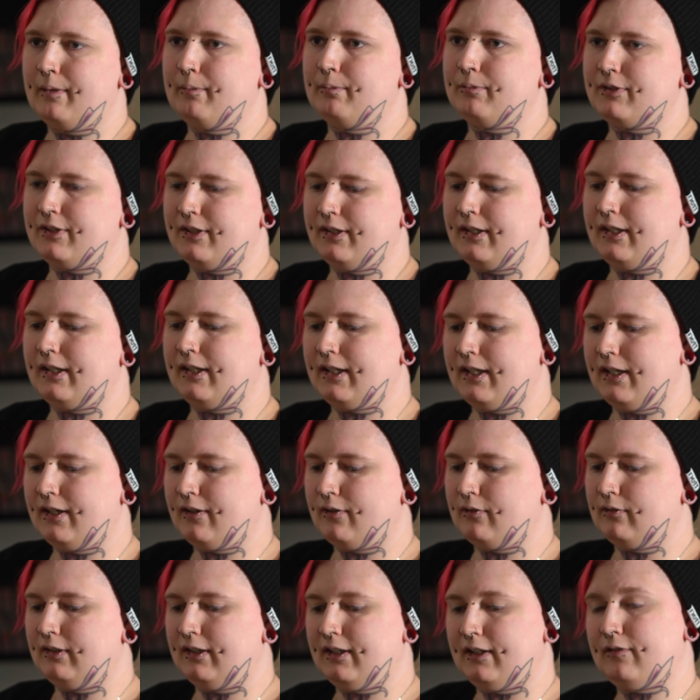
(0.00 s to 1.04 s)
So that they
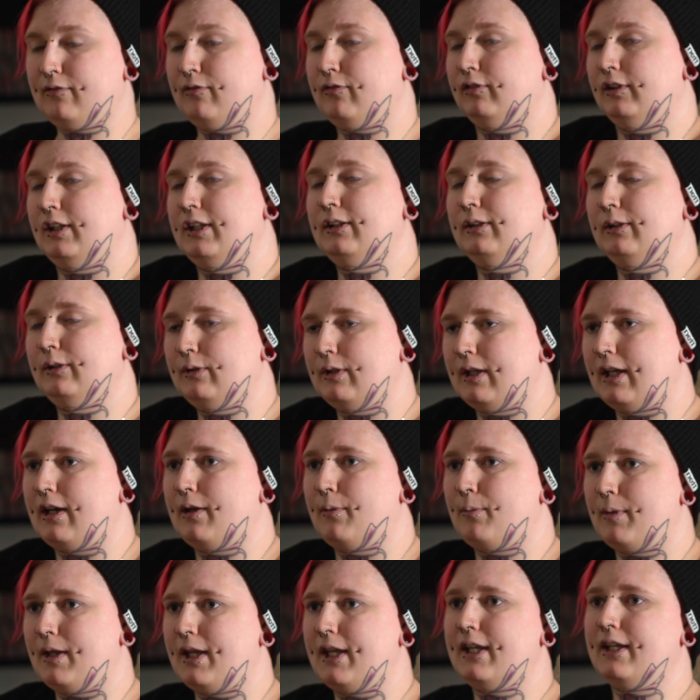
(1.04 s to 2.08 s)
don't like Fleet
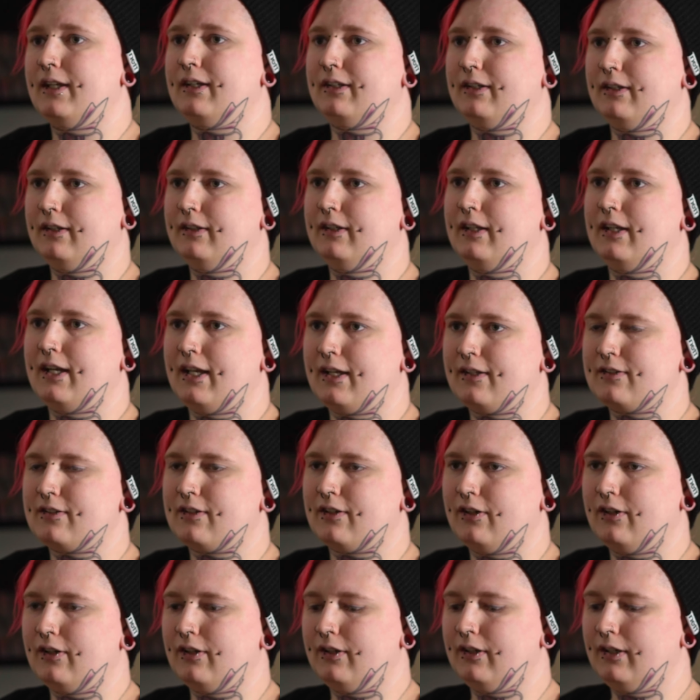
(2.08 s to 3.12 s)
Lieutenant me on the next
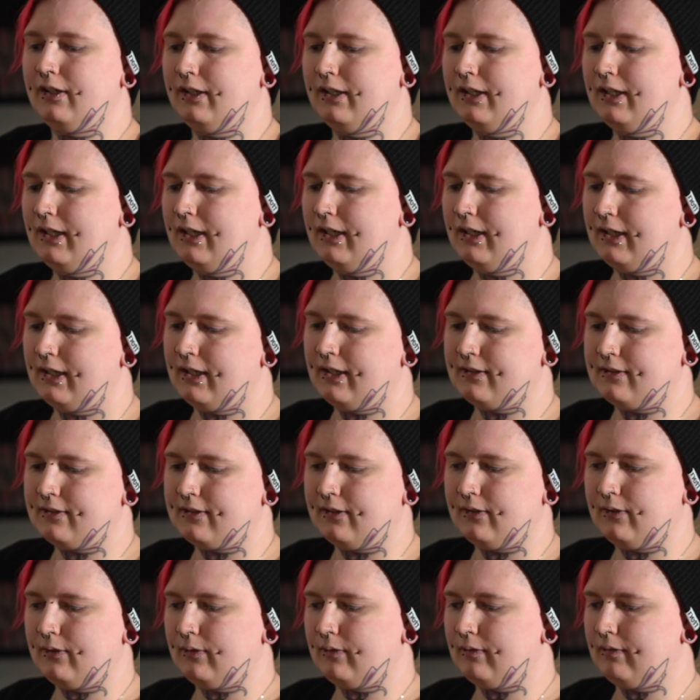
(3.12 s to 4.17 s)
turn. And
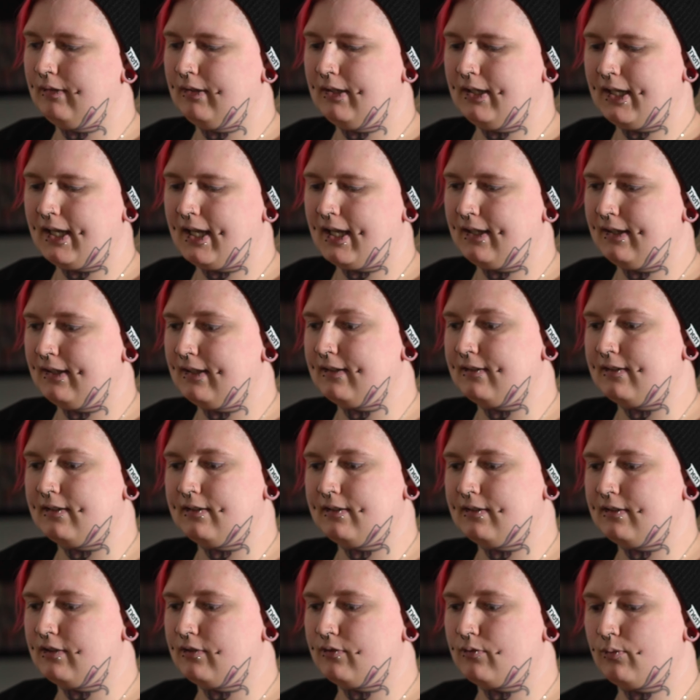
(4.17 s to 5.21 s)
so, again, this
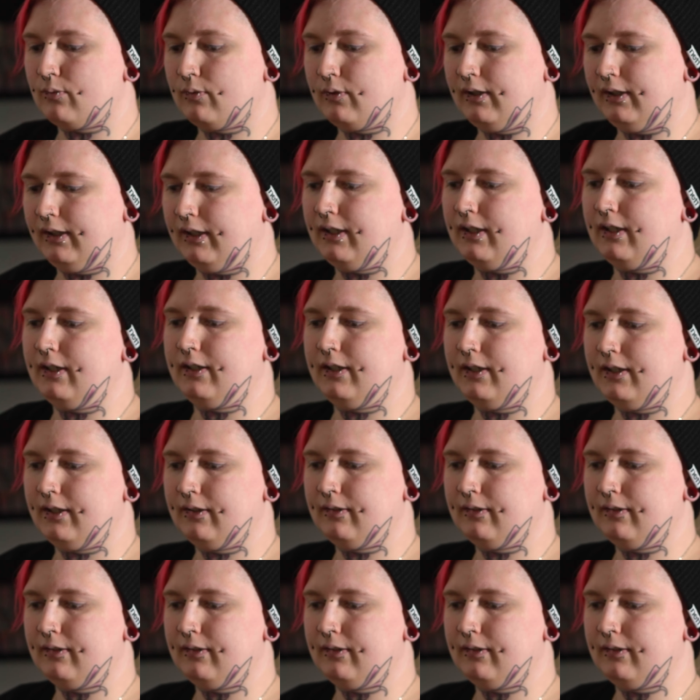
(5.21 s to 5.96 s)
is just really good.